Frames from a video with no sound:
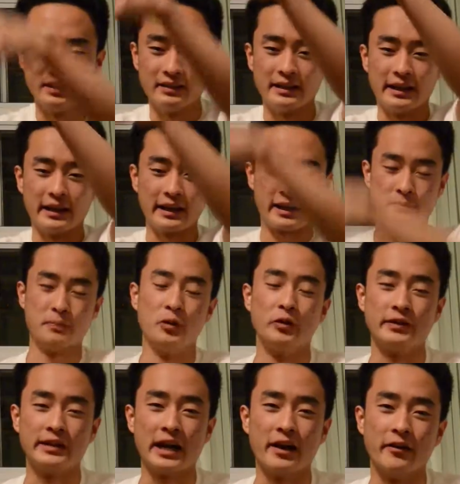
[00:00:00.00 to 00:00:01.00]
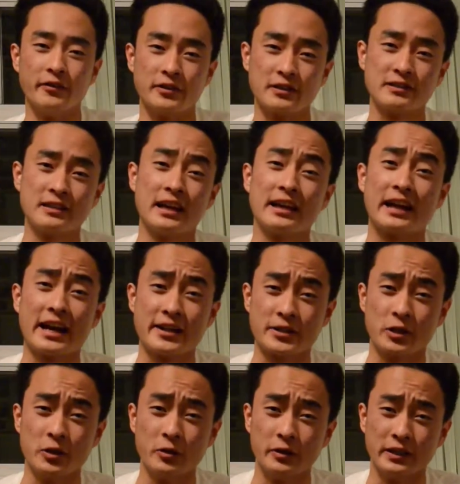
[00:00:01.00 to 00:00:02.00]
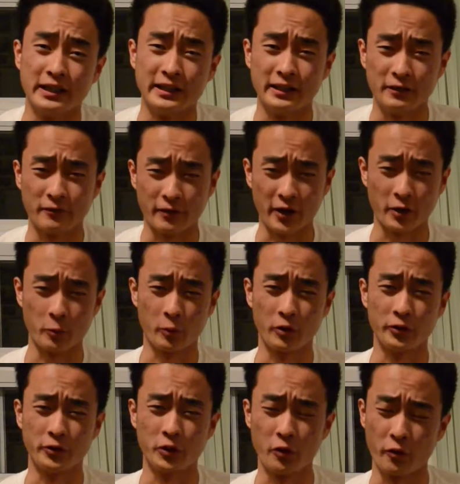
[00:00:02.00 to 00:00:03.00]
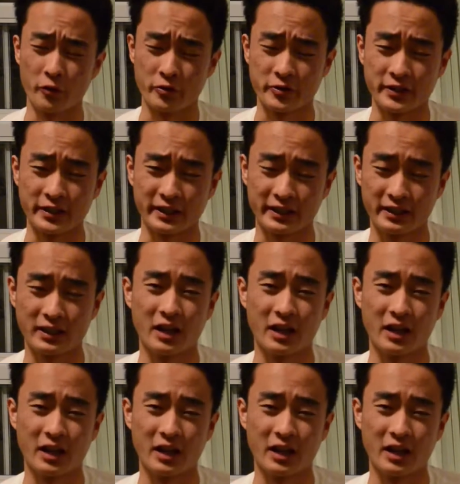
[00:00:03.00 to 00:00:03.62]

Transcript: then it gets pulled down, just like I showed in the Round the World yo-yo trick.